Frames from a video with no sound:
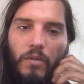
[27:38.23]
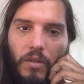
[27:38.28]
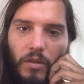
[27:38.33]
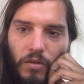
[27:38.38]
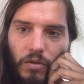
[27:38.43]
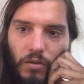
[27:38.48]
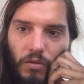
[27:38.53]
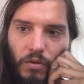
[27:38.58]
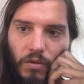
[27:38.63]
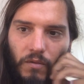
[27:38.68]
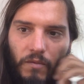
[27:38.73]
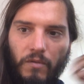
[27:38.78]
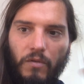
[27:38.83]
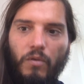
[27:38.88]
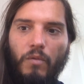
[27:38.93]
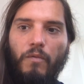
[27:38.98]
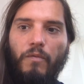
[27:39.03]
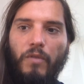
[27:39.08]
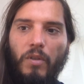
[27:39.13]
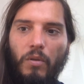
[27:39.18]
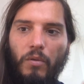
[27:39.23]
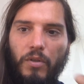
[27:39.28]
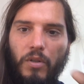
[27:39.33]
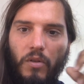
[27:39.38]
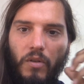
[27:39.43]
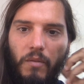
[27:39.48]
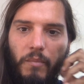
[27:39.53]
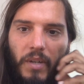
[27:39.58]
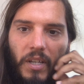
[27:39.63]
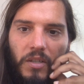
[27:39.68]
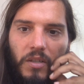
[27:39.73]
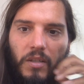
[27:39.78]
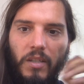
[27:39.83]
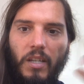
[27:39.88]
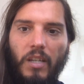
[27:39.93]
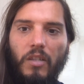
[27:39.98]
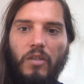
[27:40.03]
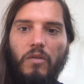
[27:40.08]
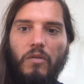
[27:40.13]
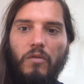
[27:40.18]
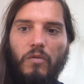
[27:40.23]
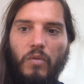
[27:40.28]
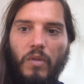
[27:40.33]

is used to fuel your imagination,